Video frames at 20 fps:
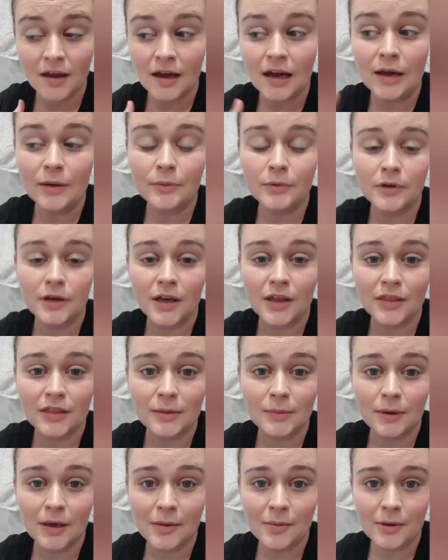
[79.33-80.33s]
I will get the
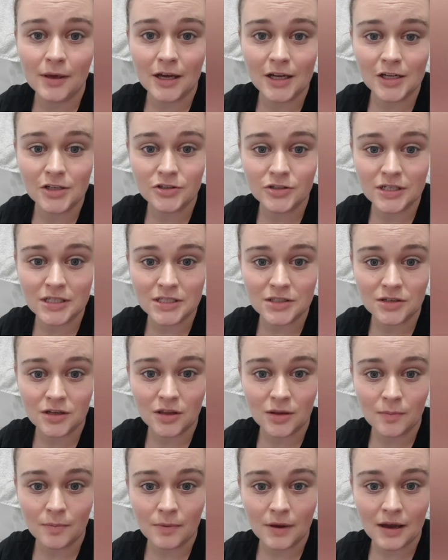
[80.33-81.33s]
baby undressed on
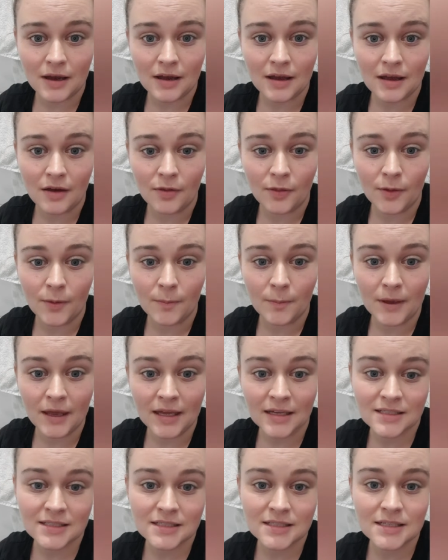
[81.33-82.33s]
the, on the
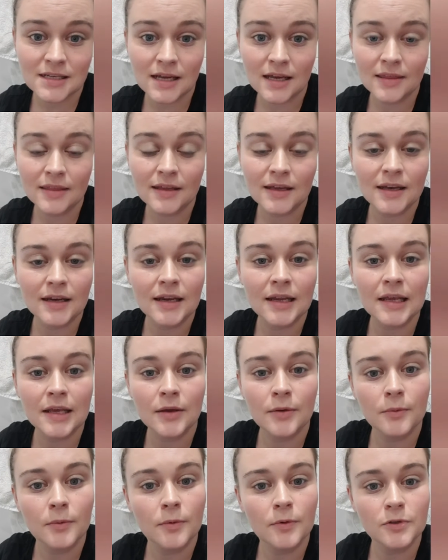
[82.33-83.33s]
bed and then
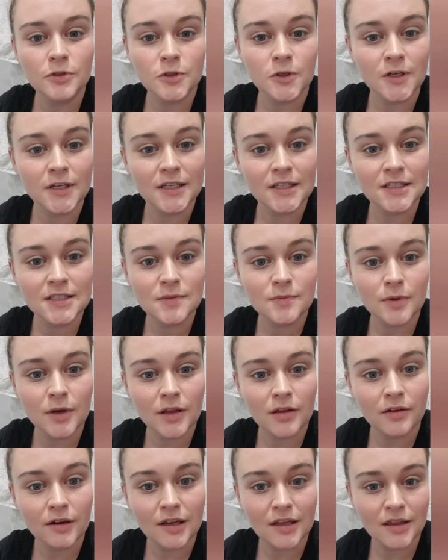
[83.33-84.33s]
he will join his
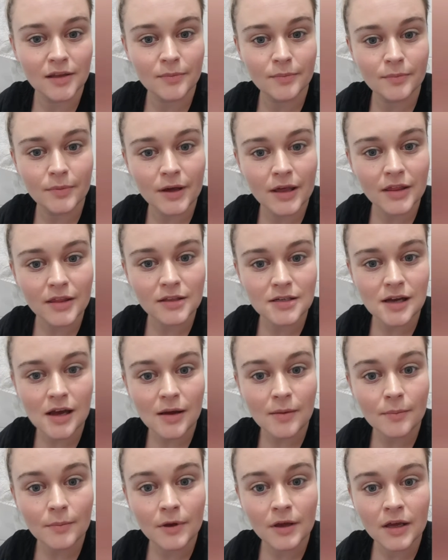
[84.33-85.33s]
brother in the bathtub